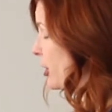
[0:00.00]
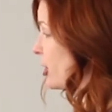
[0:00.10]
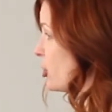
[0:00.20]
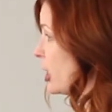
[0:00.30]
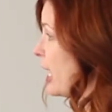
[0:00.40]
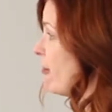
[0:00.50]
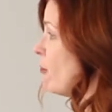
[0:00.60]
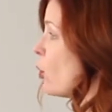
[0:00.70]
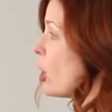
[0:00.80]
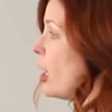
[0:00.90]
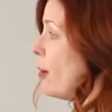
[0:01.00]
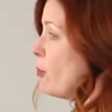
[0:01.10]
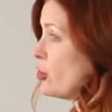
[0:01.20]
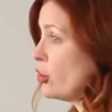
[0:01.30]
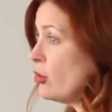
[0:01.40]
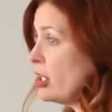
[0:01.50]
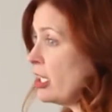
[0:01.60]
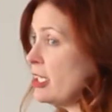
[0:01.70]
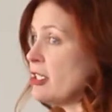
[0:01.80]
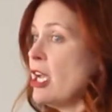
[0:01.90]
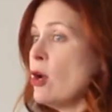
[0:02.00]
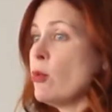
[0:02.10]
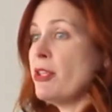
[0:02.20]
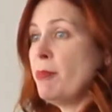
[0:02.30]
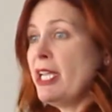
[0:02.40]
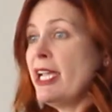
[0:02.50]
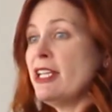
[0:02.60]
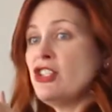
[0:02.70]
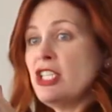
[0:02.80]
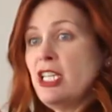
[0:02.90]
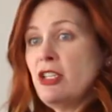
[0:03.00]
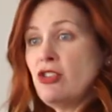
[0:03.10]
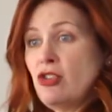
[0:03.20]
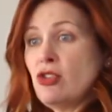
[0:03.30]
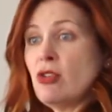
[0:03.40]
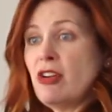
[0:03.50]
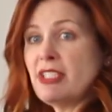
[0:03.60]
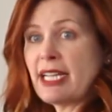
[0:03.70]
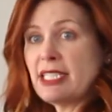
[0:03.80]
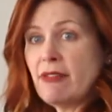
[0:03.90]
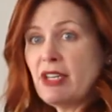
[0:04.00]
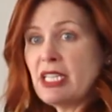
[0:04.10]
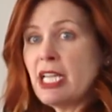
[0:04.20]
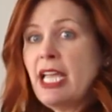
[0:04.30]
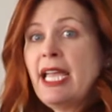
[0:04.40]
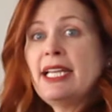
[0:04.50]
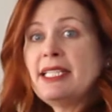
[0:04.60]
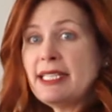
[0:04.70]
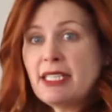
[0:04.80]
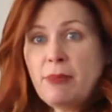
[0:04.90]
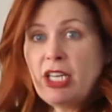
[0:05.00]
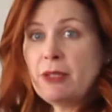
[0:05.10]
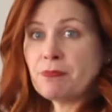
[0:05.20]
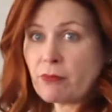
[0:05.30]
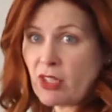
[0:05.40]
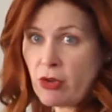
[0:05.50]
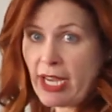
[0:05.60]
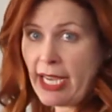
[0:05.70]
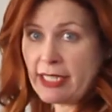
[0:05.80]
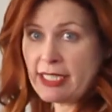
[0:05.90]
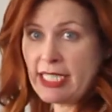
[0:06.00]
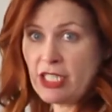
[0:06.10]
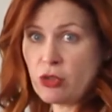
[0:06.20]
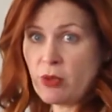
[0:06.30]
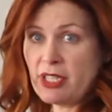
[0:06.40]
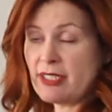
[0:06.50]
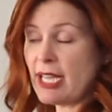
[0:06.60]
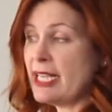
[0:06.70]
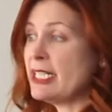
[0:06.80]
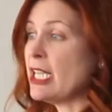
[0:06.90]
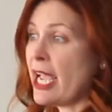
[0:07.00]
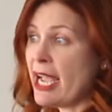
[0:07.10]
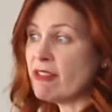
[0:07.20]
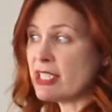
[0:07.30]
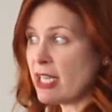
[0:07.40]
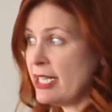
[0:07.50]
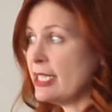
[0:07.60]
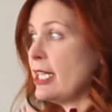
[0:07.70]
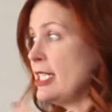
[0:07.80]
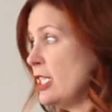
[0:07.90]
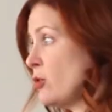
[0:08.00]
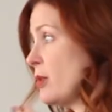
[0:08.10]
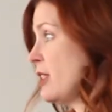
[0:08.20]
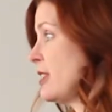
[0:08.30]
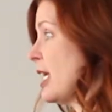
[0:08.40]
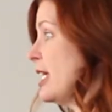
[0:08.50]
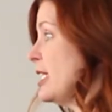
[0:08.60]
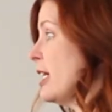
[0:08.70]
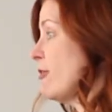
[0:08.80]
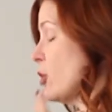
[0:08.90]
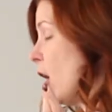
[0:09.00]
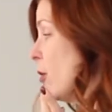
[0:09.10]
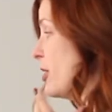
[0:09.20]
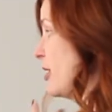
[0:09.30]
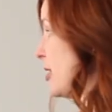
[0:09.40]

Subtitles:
because you're going to have more opportunities with the PhD to do those activities. It doesn't mean you can't teach with a PsyD. I have a PsyD. I teach with a PsyD. I've taught with a